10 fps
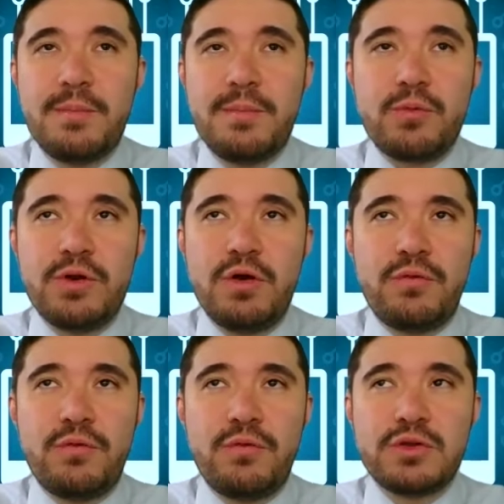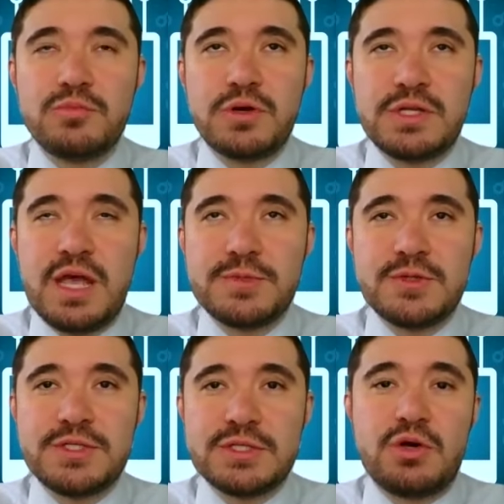but we know for tumor
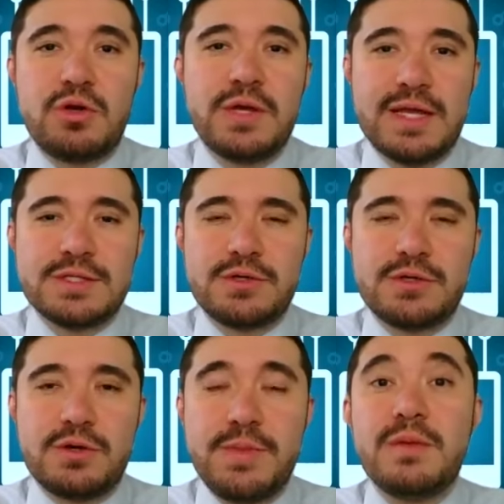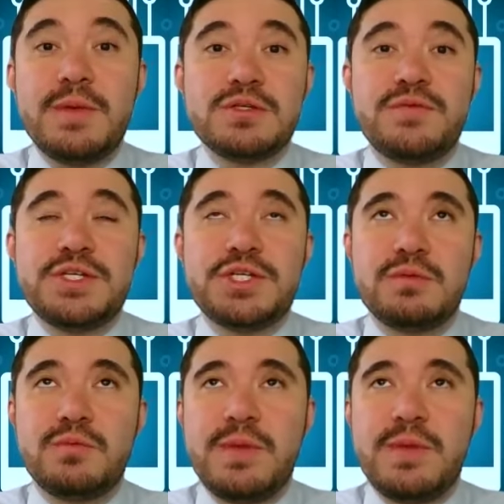types such as colon cancer may not be sufficient.